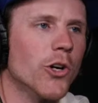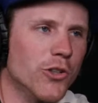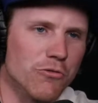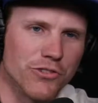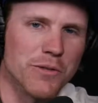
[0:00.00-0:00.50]
Oh, good.
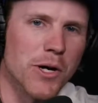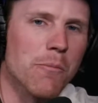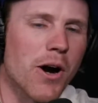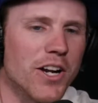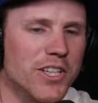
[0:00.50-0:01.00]
The female
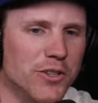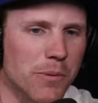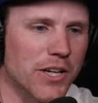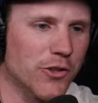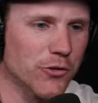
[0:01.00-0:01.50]
body
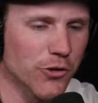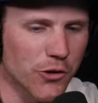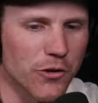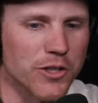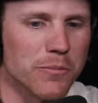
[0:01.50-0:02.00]
inspectors are
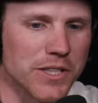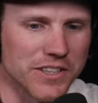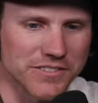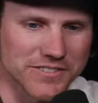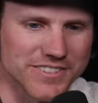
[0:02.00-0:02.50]
going to
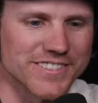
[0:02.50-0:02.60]
be.